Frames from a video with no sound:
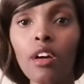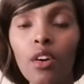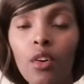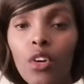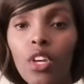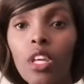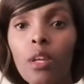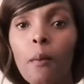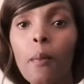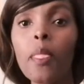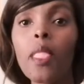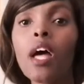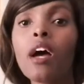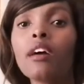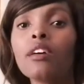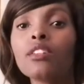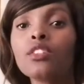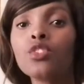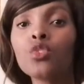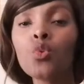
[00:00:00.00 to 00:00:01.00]
Okay,
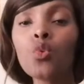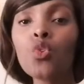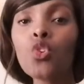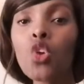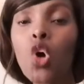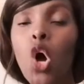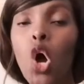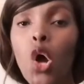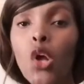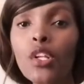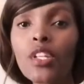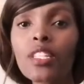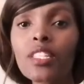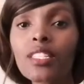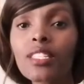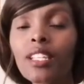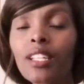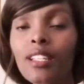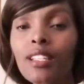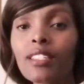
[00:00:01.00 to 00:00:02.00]
do not
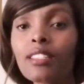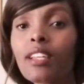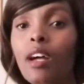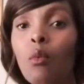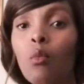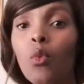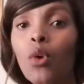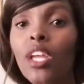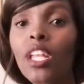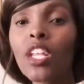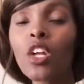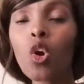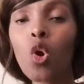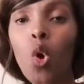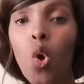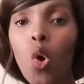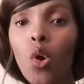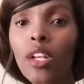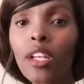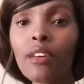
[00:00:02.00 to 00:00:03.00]
sit somewhere in a
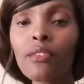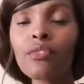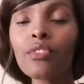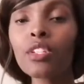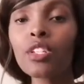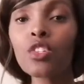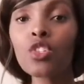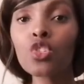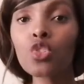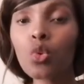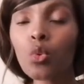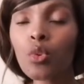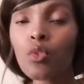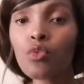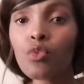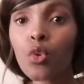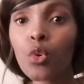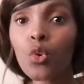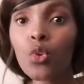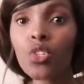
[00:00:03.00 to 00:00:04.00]
corner feeling sorry
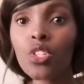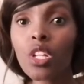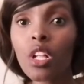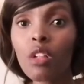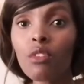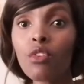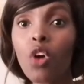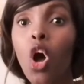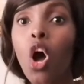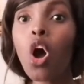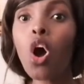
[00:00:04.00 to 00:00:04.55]
for yourself,